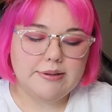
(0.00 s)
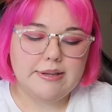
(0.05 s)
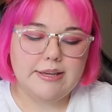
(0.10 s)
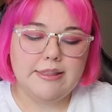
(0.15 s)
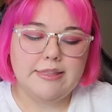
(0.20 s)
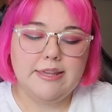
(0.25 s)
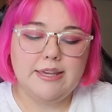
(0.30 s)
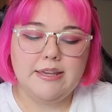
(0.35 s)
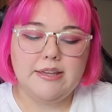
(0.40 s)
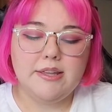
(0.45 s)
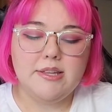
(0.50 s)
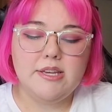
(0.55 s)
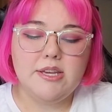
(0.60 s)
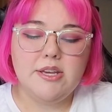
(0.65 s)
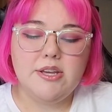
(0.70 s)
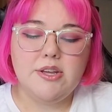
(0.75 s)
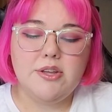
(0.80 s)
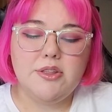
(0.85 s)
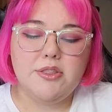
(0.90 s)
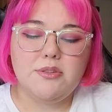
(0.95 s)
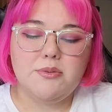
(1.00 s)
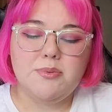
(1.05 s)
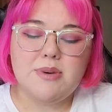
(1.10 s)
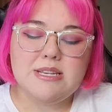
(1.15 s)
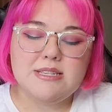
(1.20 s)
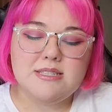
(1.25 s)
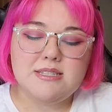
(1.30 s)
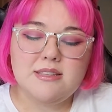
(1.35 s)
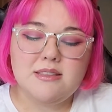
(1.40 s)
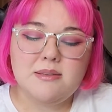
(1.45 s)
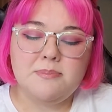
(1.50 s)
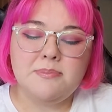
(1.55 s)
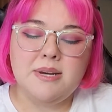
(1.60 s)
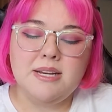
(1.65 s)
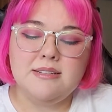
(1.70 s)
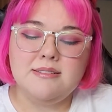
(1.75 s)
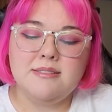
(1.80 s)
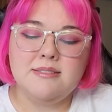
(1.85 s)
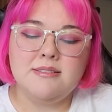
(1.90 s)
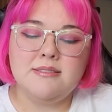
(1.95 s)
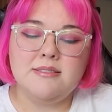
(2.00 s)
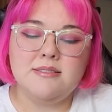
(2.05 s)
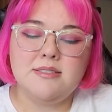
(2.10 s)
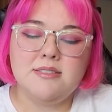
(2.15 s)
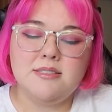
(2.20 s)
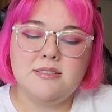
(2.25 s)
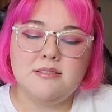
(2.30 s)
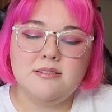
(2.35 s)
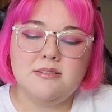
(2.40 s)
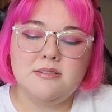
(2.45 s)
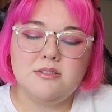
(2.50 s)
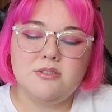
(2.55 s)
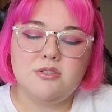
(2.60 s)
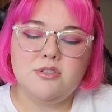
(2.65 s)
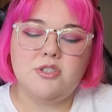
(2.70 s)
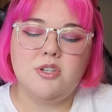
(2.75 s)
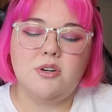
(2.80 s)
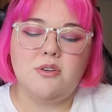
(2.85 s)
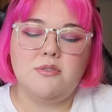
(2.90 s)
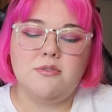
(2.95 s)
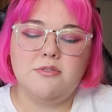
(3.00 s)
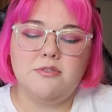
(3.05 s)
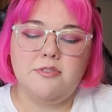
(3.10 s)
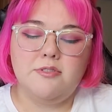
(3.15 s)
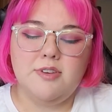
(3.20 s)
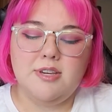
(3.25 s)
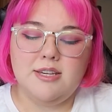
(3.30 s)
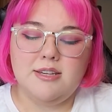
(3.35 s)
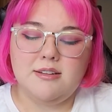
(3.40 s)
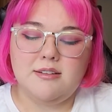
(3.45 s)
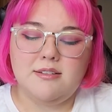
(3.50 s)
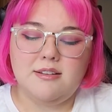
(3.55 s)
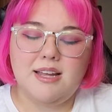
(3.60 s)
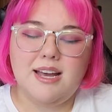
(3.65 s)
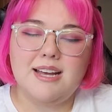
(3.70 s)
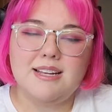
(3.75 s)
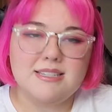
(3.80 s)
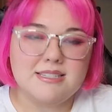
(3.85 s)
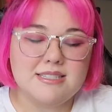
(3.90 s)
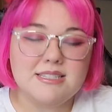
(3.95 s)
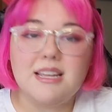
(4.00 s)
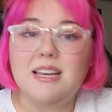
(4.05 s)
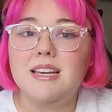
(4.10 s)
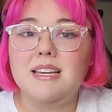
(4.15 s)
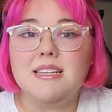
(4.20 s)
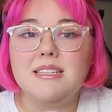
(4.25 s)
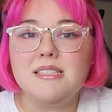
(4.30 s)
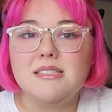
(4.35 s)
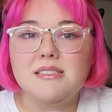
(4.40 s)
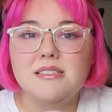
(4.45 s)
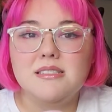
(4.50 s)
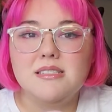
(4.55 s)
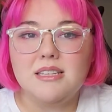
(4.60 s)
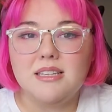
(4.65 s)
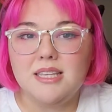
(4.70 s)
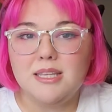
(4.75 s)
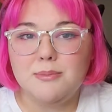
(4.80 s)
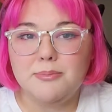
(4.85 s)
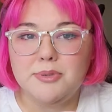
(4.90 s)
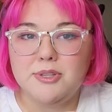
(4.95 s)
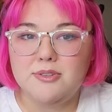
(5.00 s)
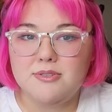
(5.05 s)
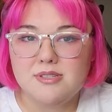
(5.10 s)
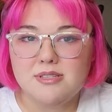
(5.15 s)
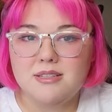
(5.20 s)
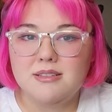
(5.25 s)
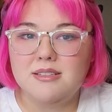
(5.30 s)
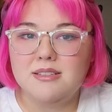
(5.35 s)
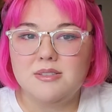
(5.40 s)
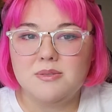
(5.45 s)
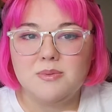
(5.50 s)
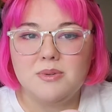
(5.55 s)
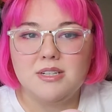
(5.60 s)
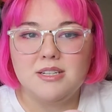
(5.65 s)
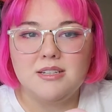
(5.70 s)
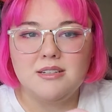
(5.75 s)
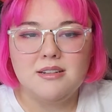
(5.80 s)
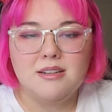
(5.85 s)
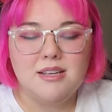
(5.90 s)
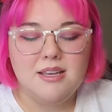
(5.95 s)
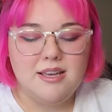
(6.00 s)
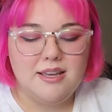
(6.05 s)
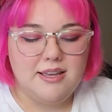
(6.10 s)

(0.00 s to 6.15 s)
I think the rest of the buttons don't feel as nice to keep using this one.